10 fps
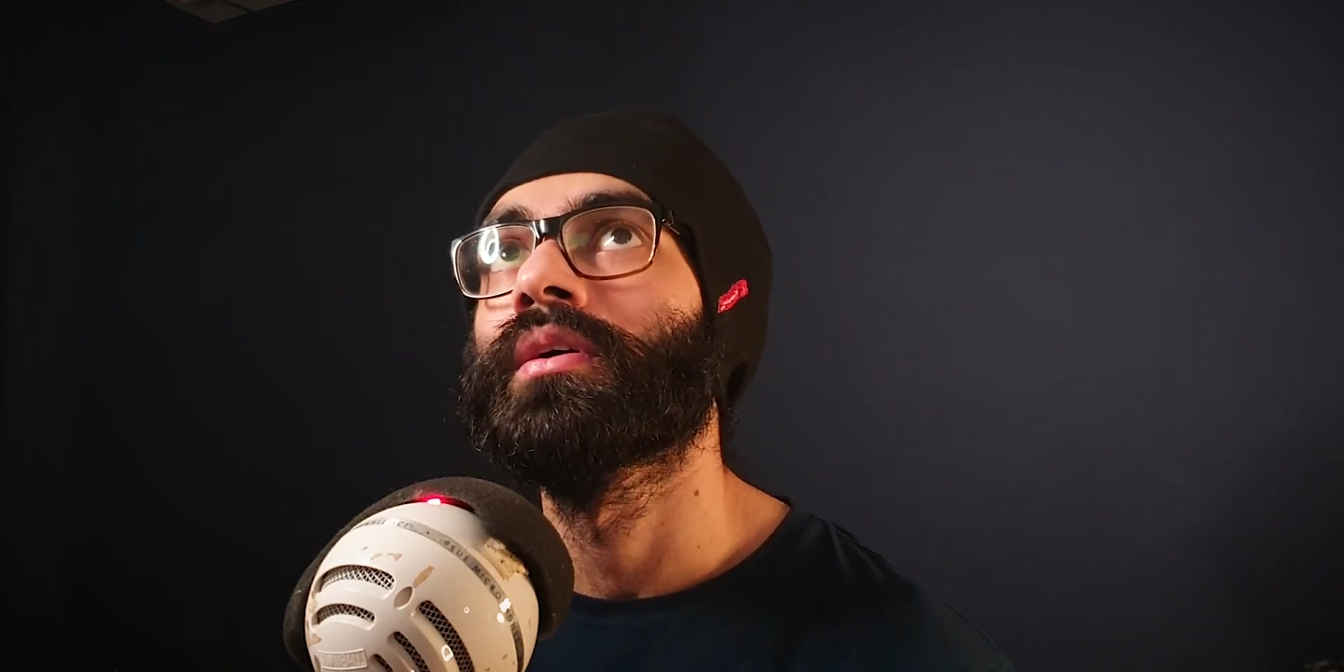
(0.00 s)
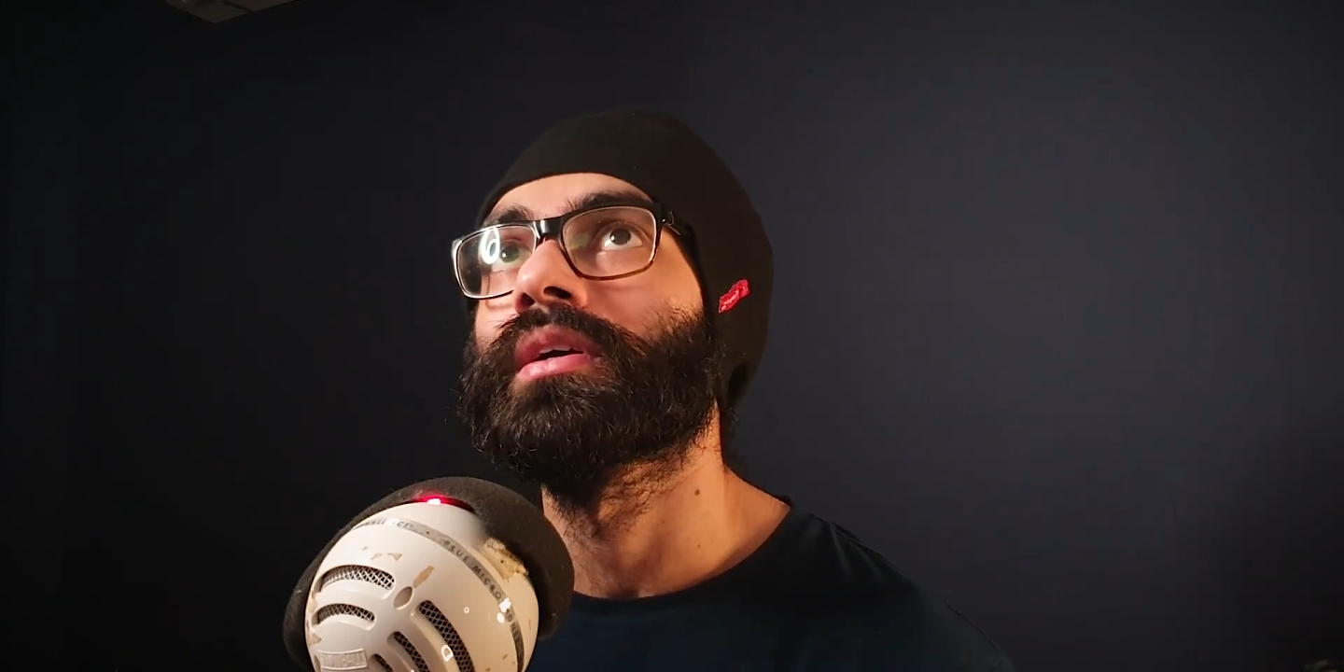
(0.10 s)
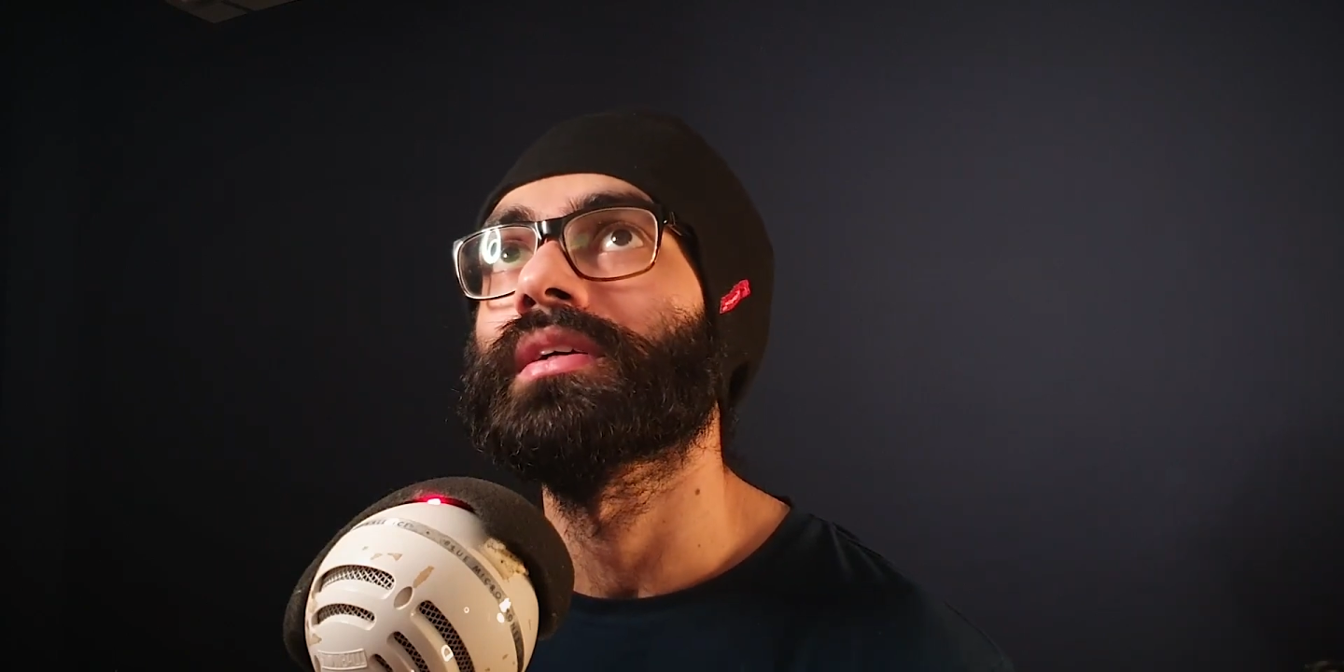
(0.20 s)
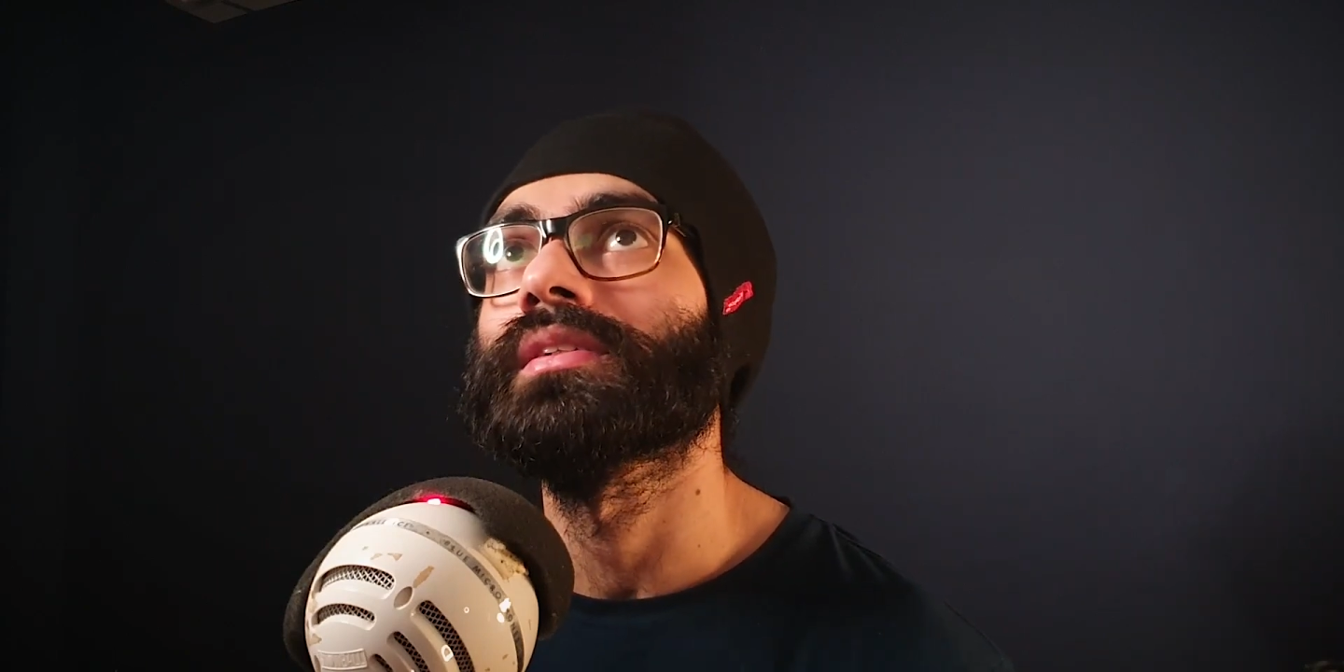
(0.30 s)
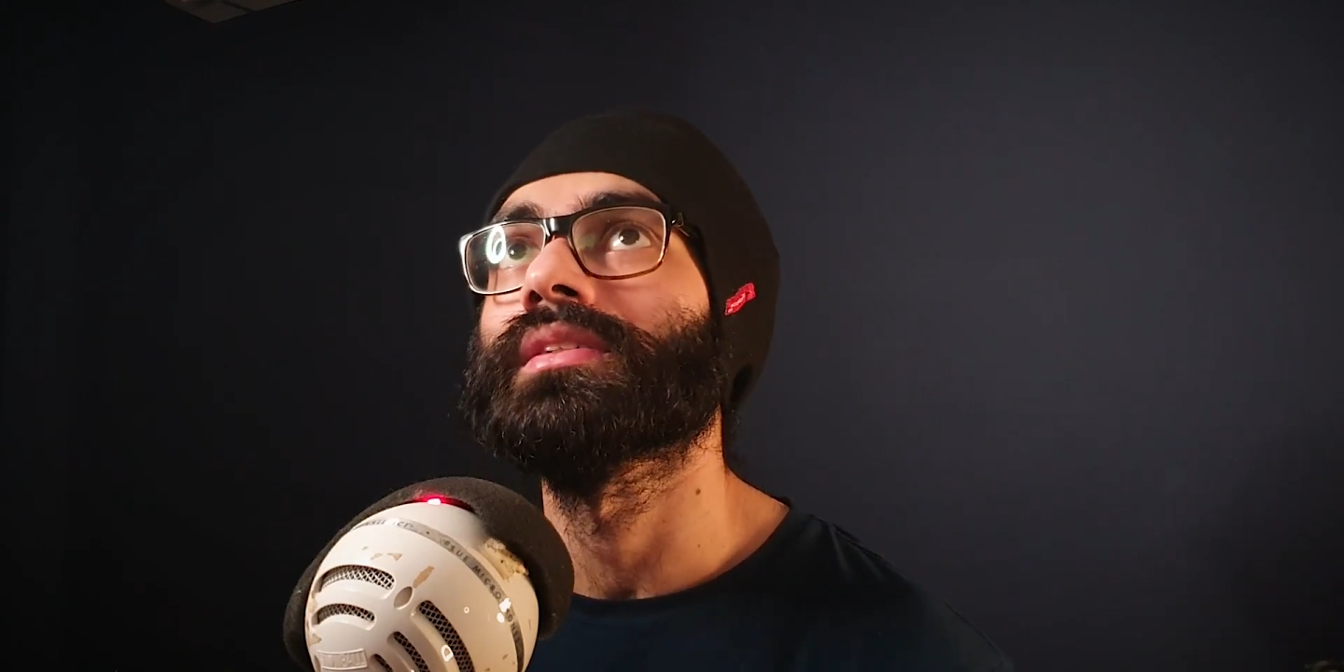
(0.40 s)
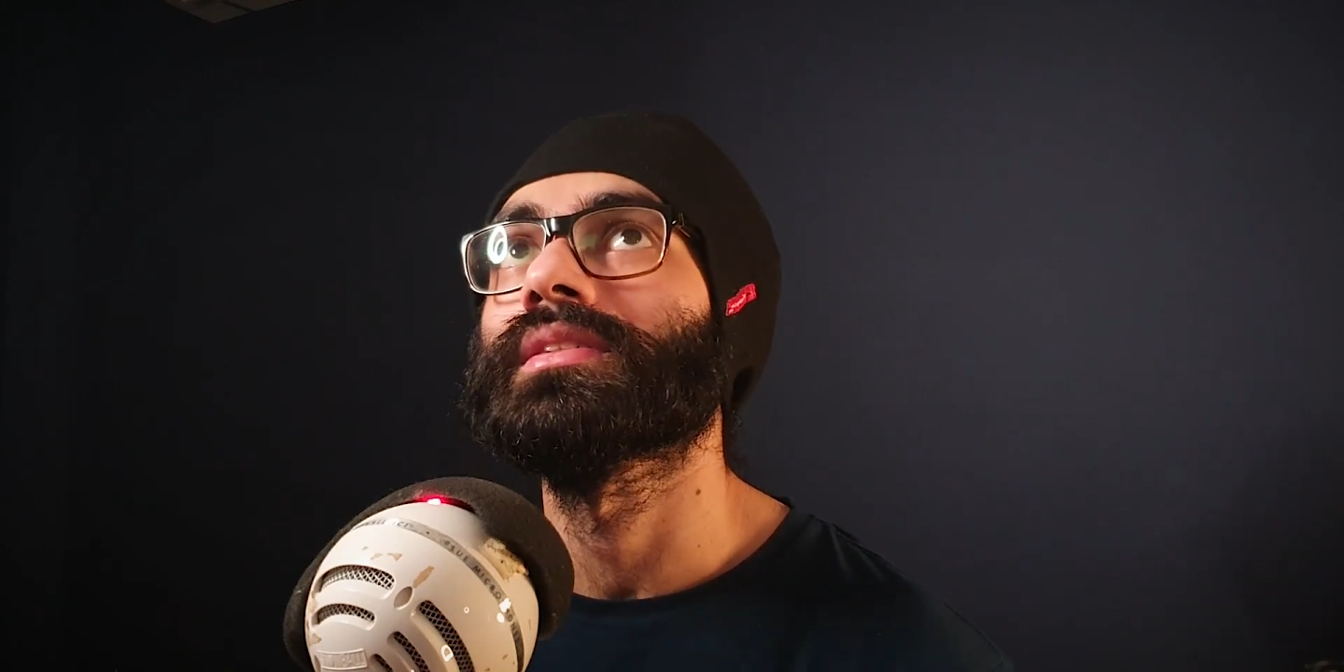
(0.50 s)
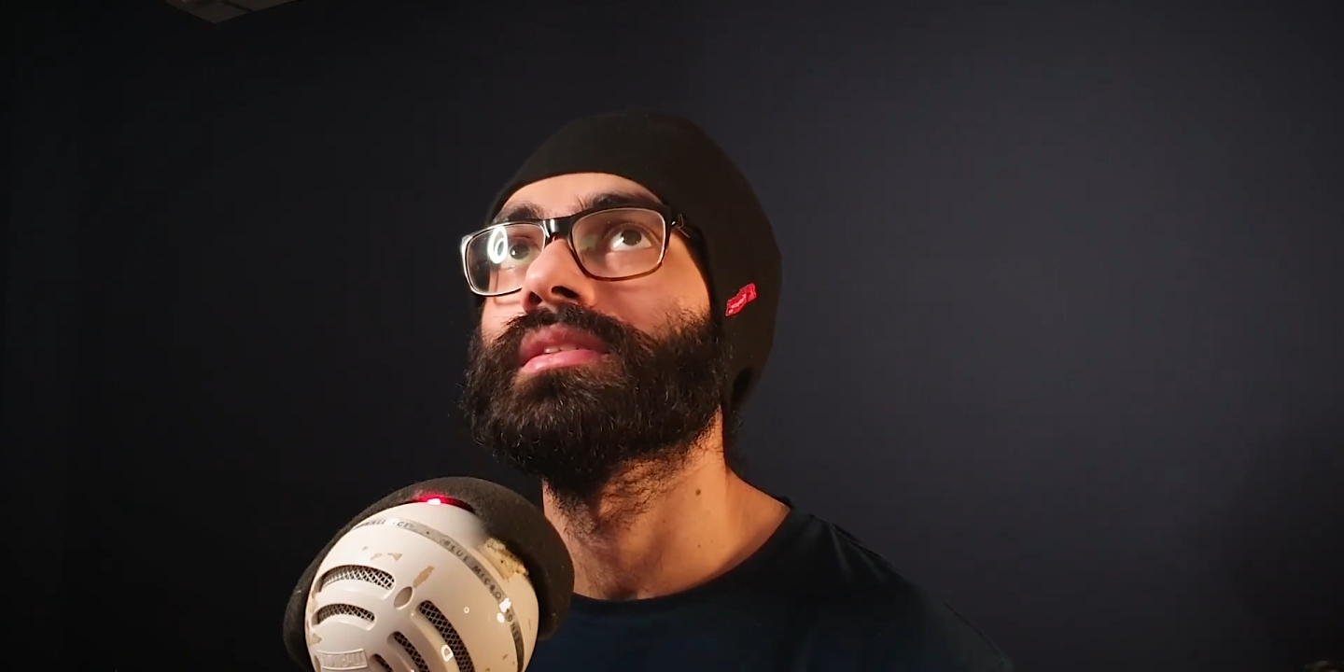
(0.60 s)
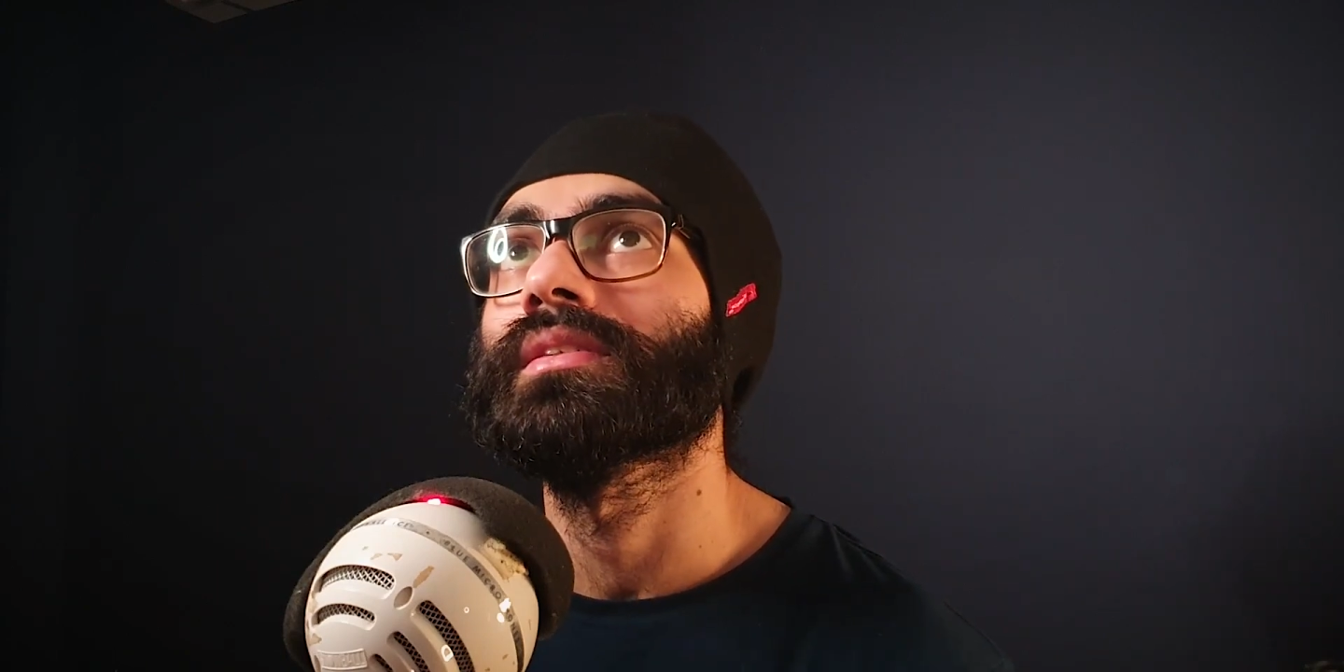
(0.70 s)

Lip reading: because